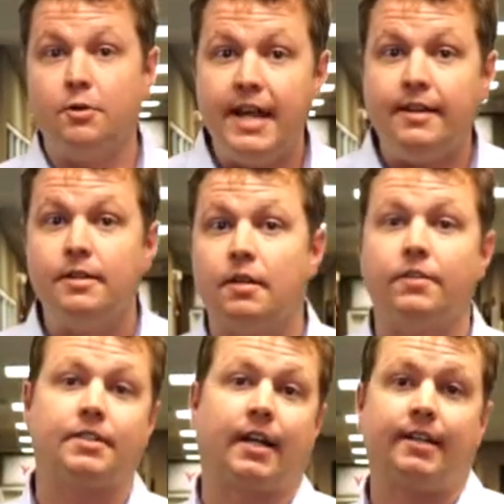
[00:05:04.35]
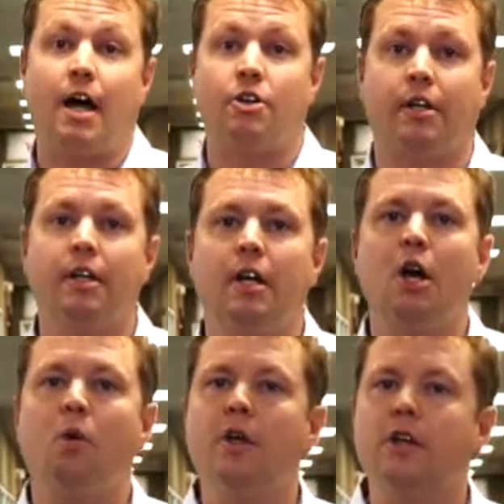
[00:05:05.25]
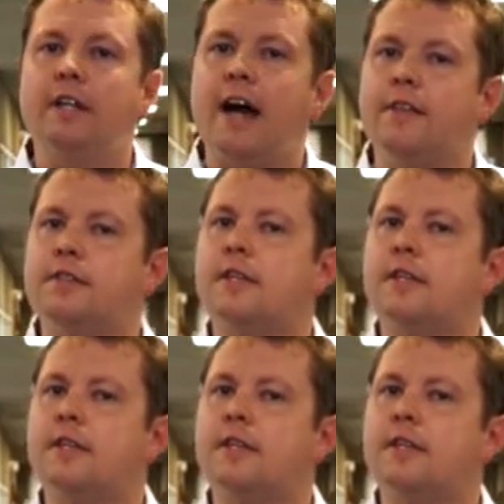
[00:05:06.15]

uniqueness of this technology, we look at how this